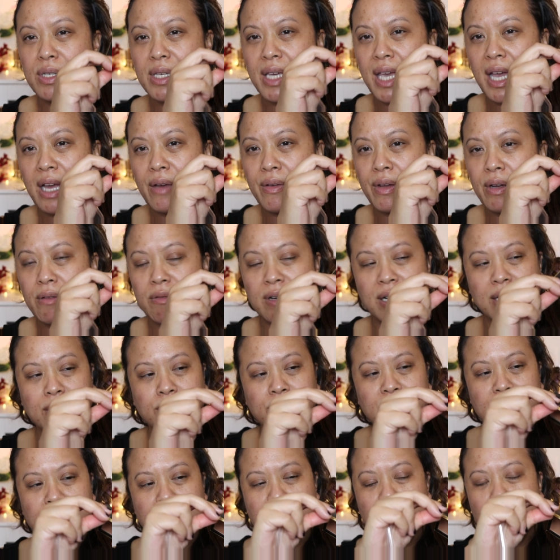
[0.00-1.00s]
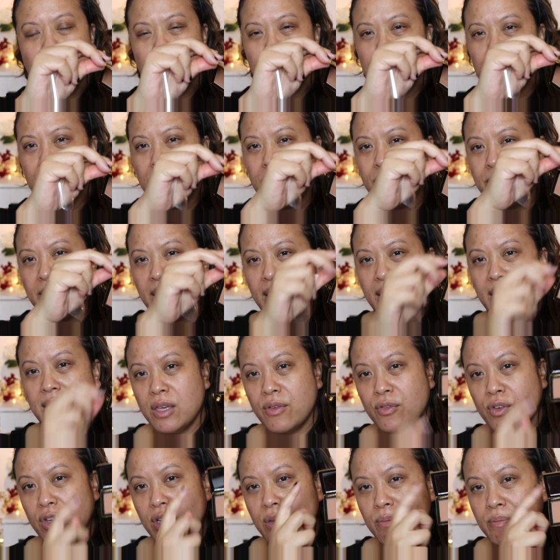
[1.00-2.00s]
to carry around. It's not too big.
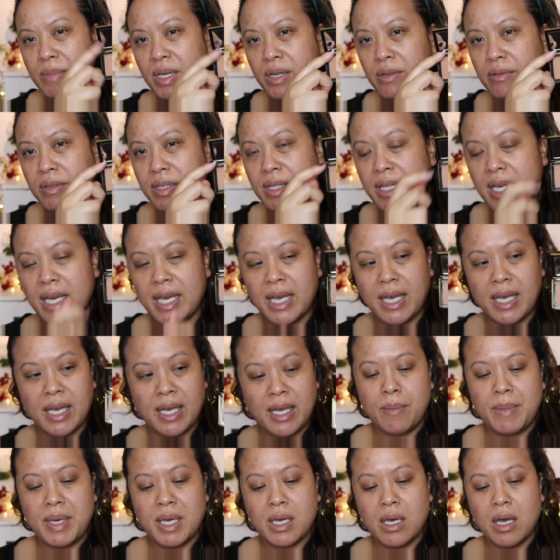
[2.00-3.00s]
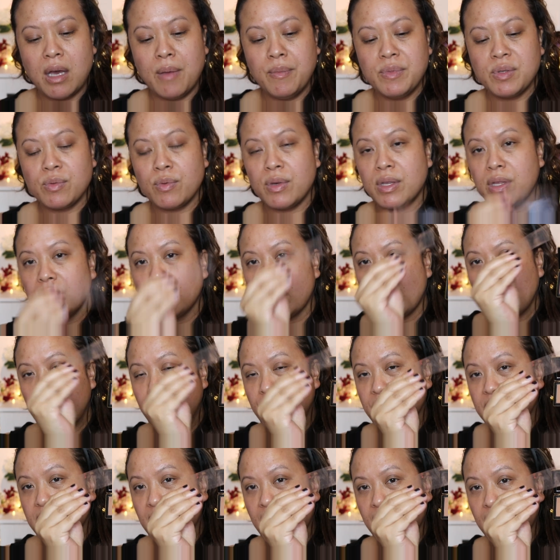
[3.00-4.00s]
You've got a mirror there. It comes with a
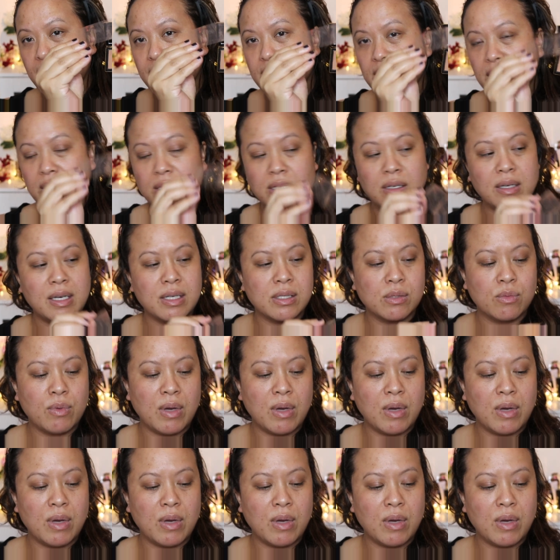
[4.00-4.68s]
protector as